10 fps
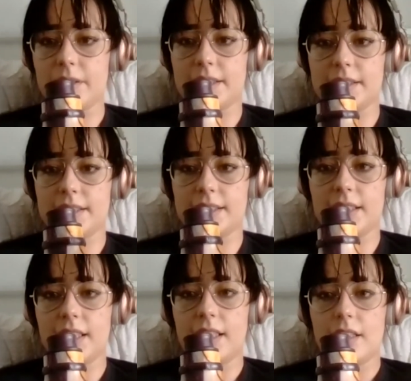It's
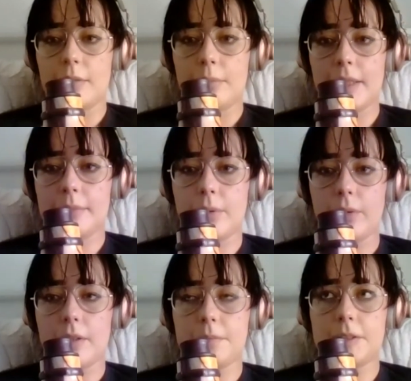being more
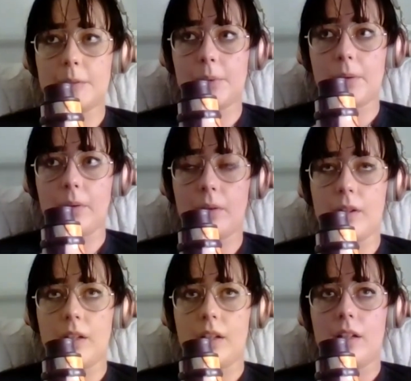comfortable,
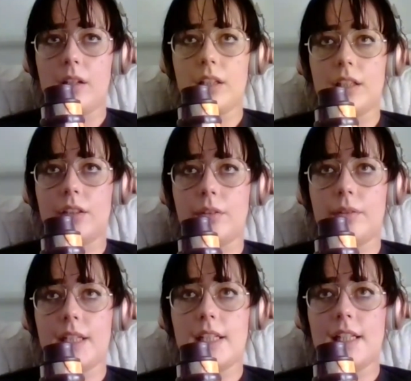you know,
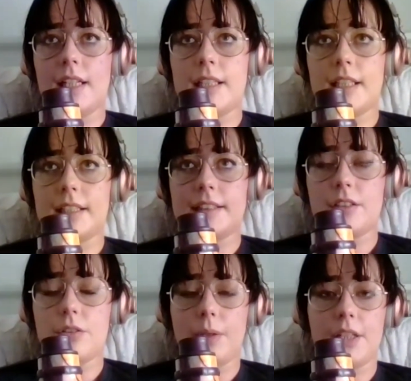in that
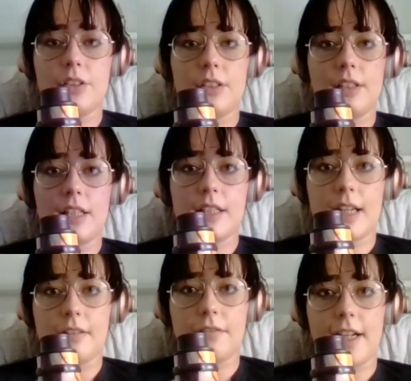situation, in
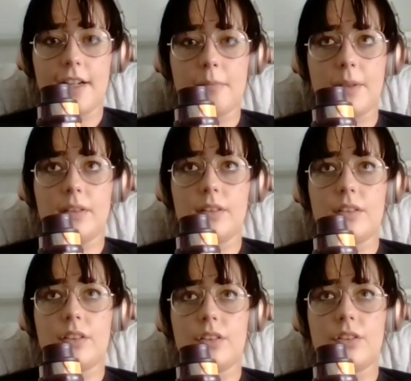that environment,
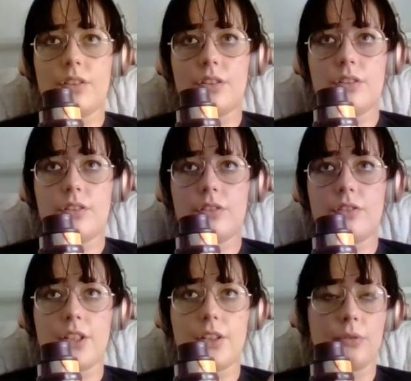
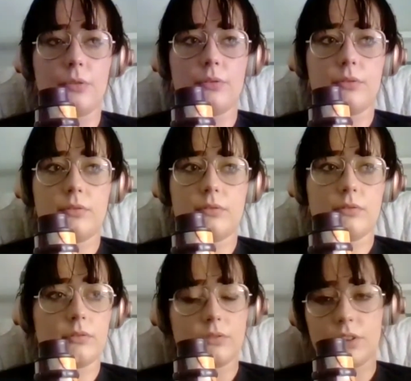to
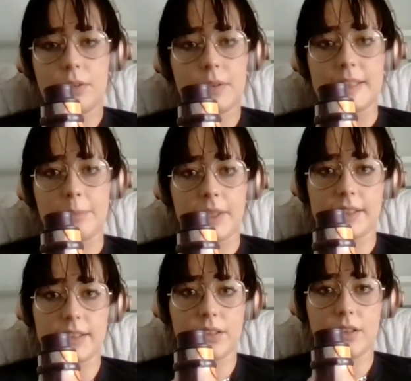
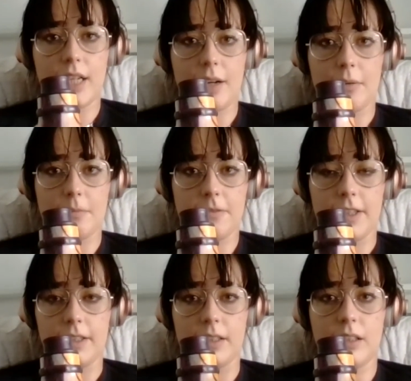express how I'm
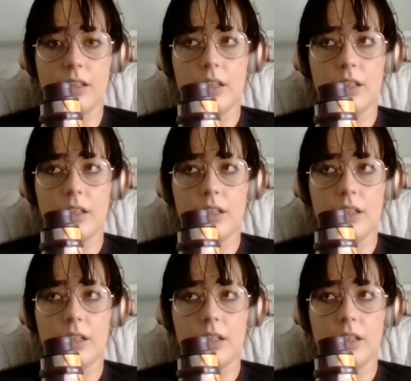feeling.